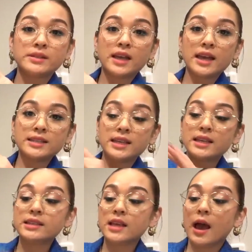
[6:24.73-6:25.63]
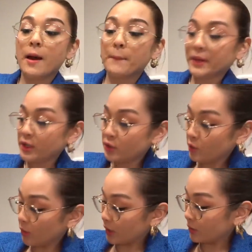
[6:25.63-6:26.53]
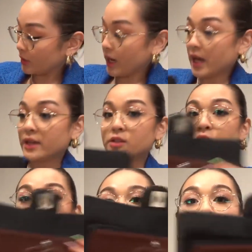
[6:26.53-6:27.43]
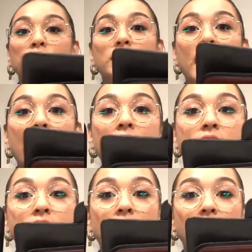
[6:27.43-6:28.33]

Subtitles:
size is, but I do want you guys to look at